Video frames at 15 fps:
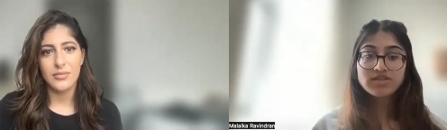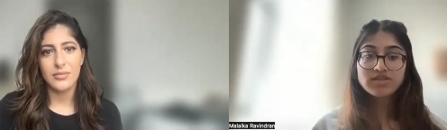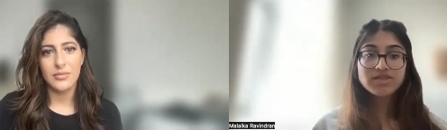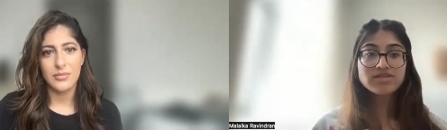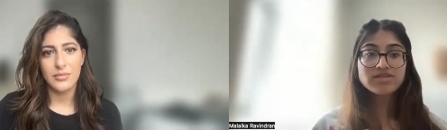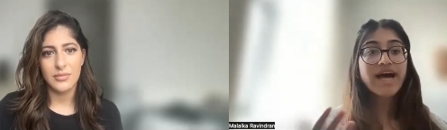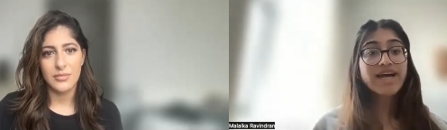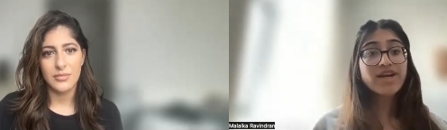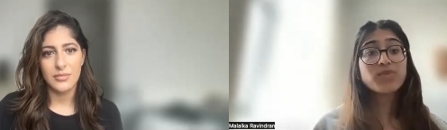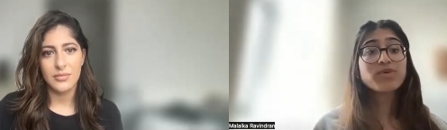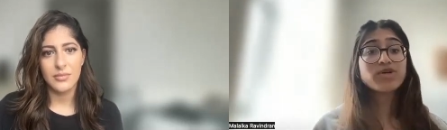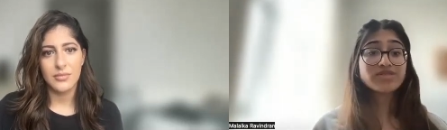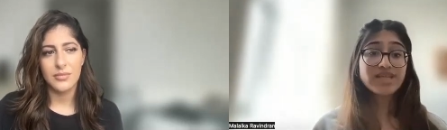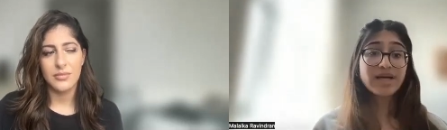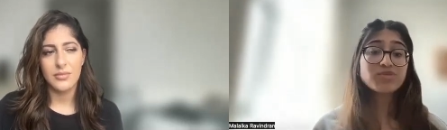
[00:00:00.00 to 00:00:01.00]
Speaker 1: this societal
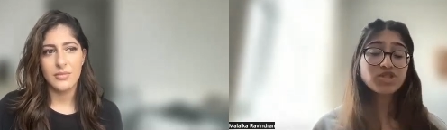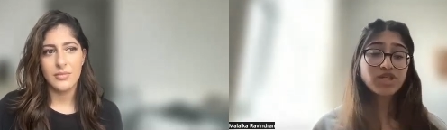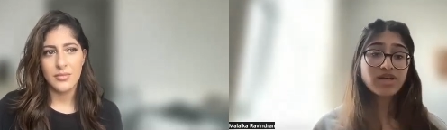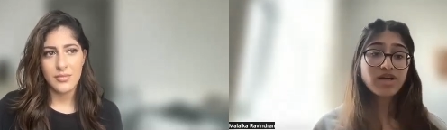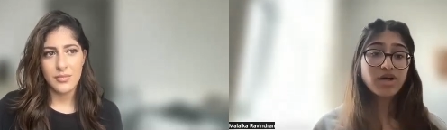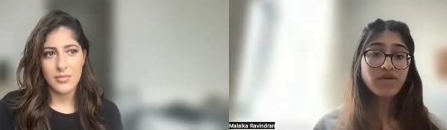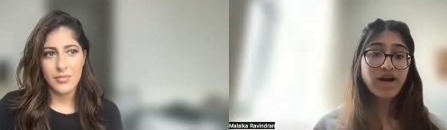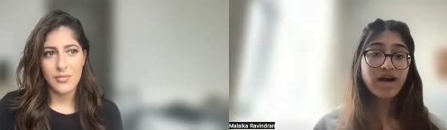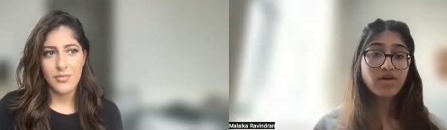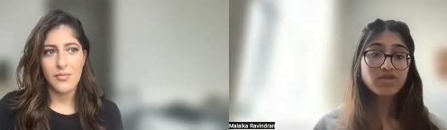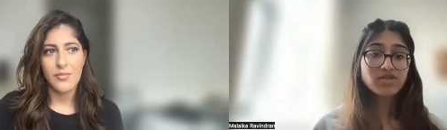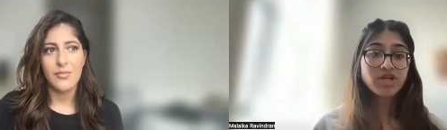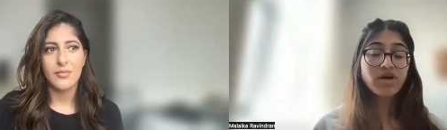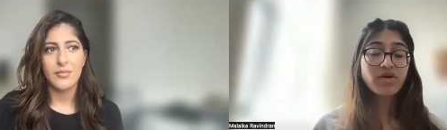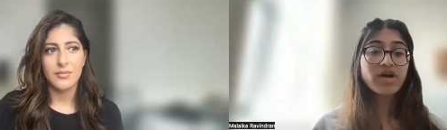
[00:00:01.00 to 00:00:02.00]
perception
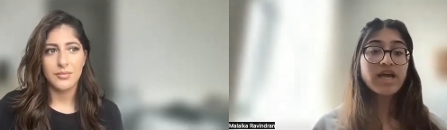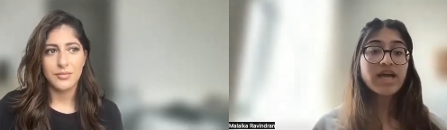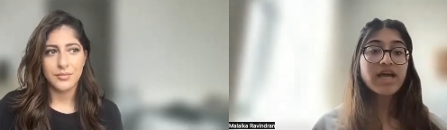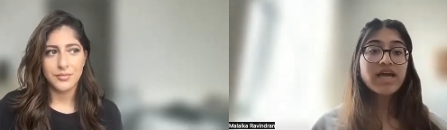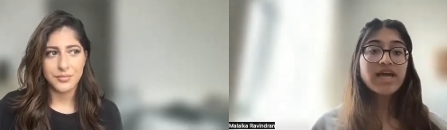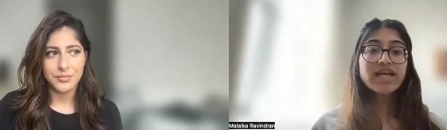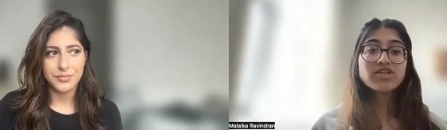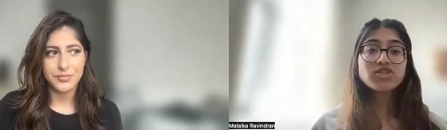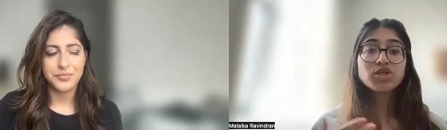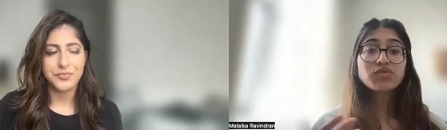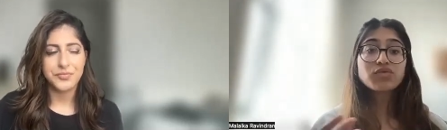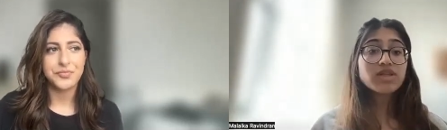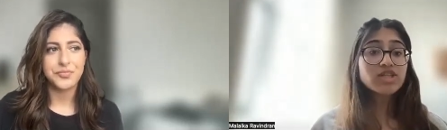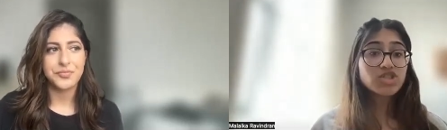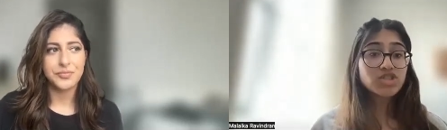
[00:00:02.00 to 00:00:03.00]
around,
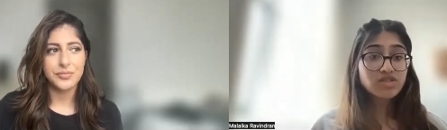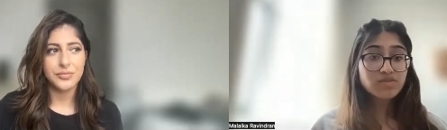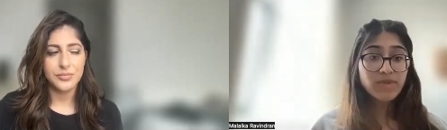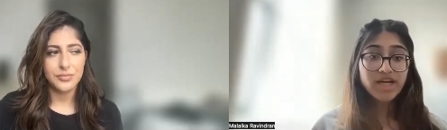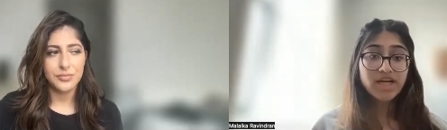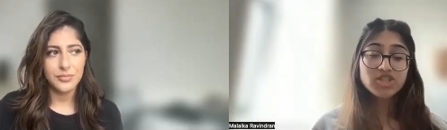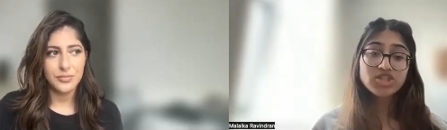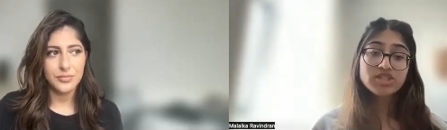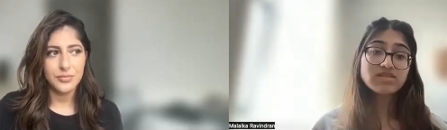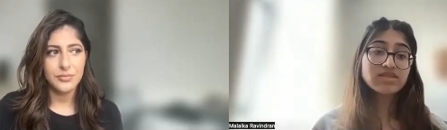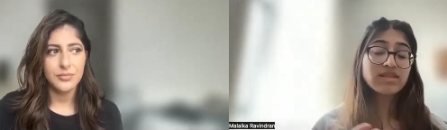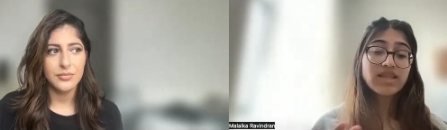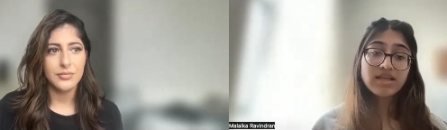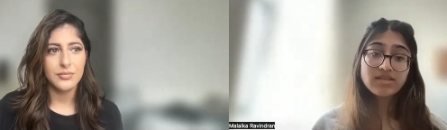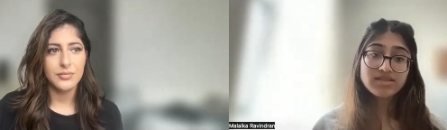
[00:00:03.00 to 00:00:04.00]
interreligious
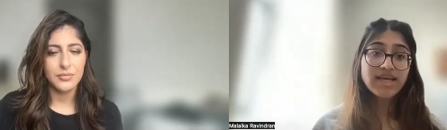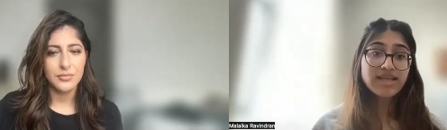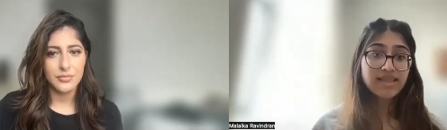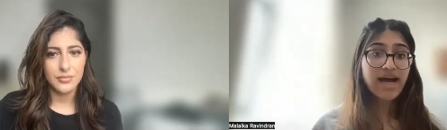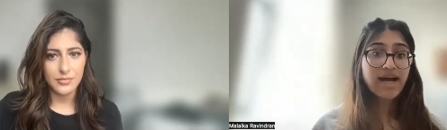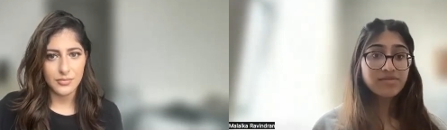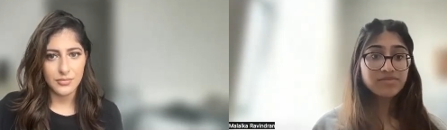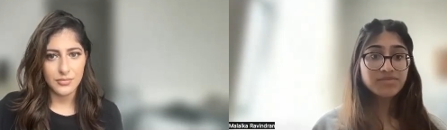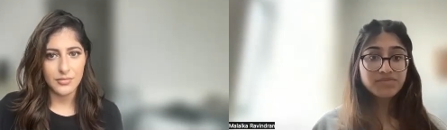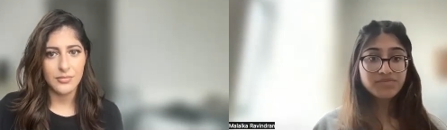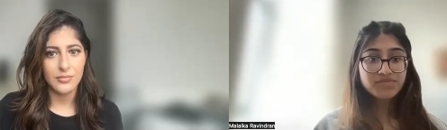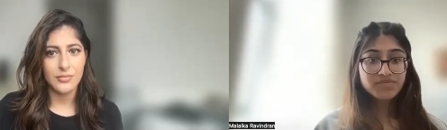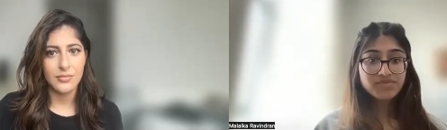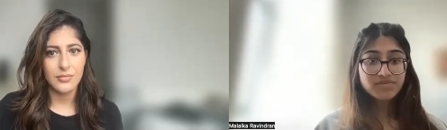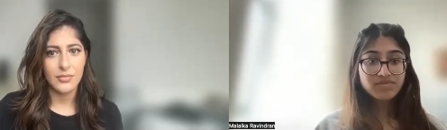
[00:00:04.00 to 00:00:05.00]
marriages and things like that?
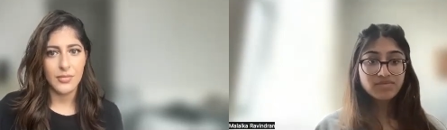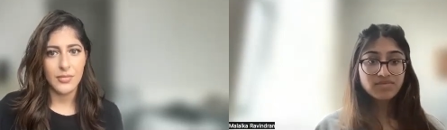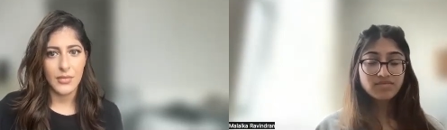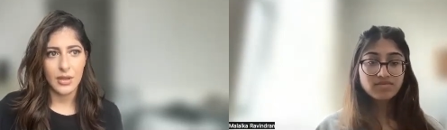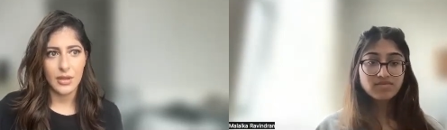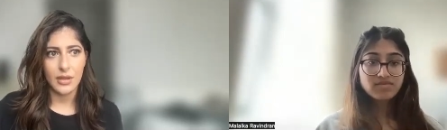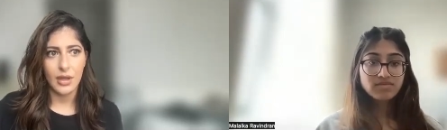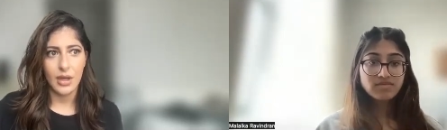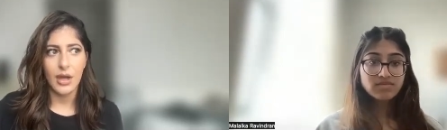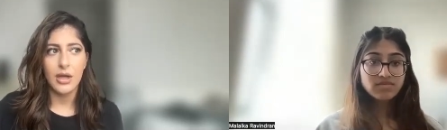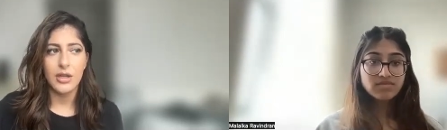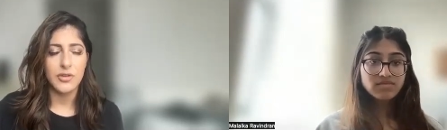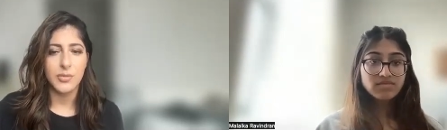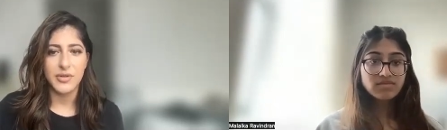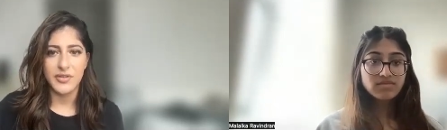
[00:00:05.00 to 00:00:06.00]

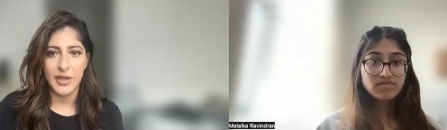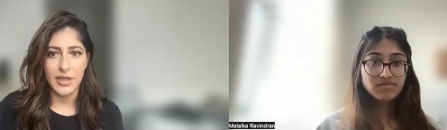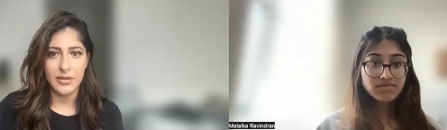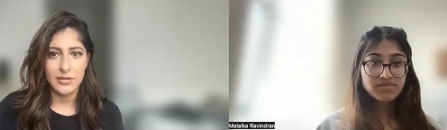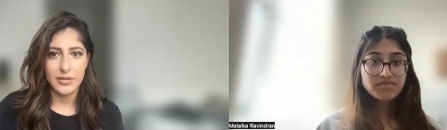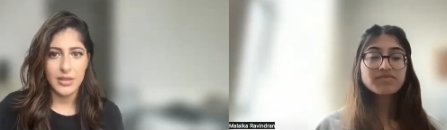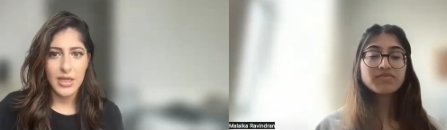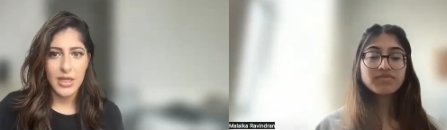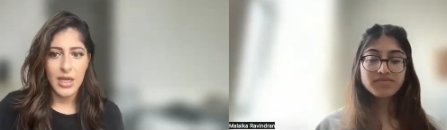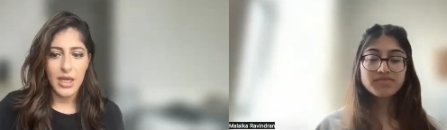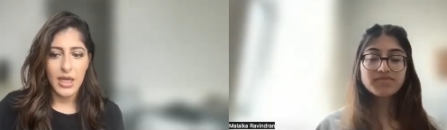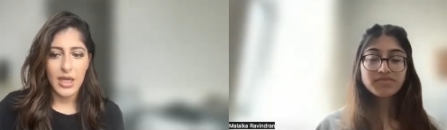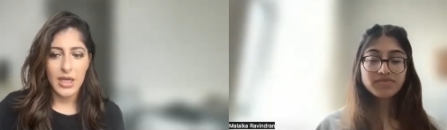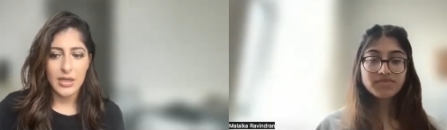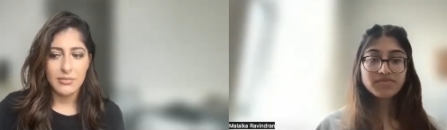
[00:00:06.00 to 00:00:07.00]
Speaker 2: 100%.
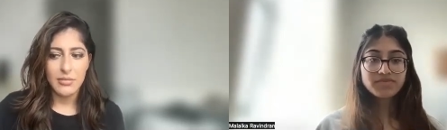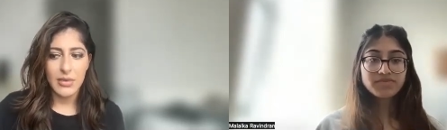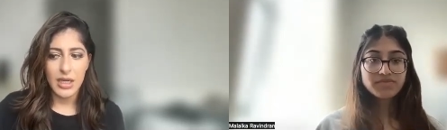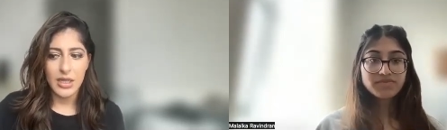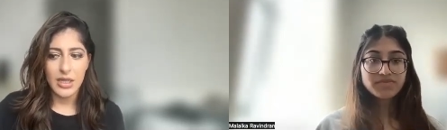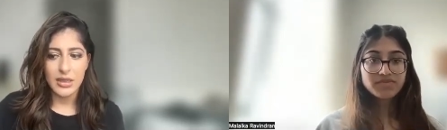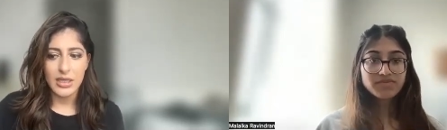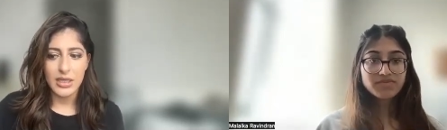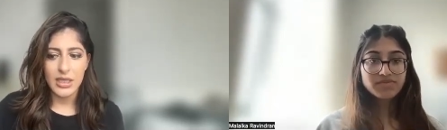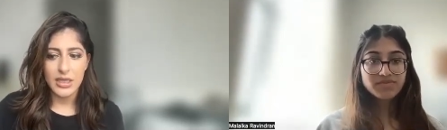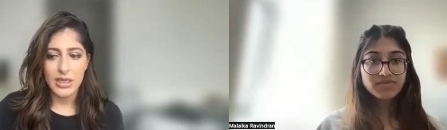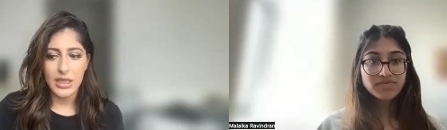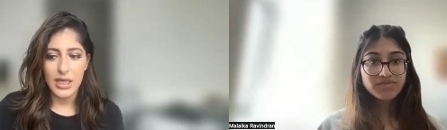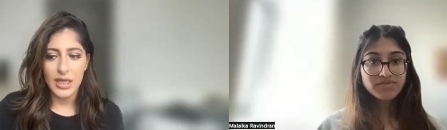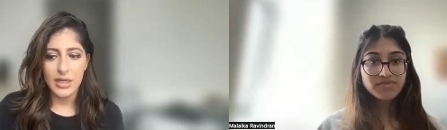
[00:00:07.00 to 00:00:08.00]
I think
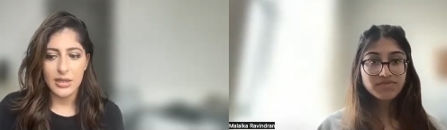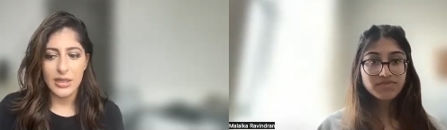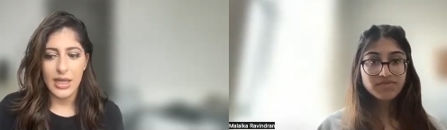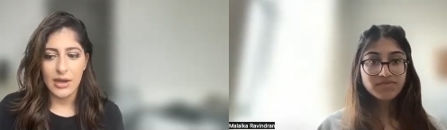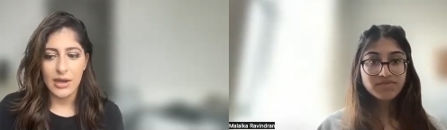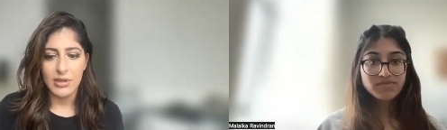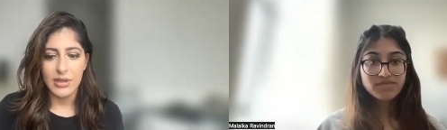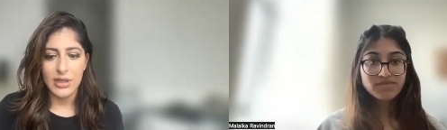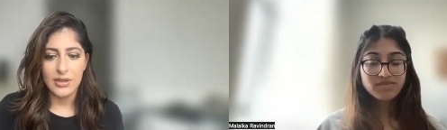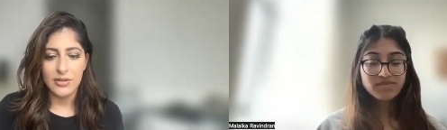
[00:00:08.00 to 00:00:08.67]
that nowadays